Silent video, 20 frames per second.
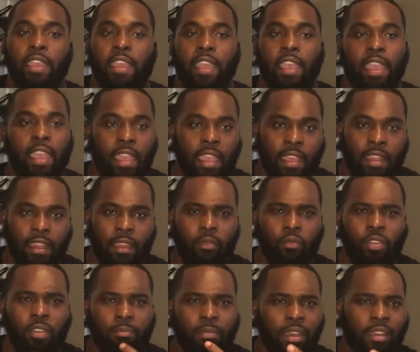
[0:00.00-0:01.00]
And it
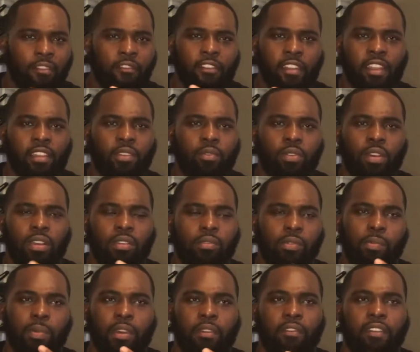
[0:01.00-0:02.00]
went by fairly well, it
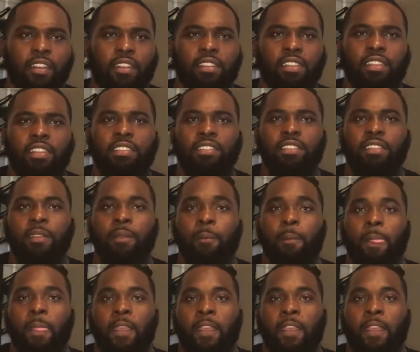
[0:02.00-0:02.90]
went by fairly easily.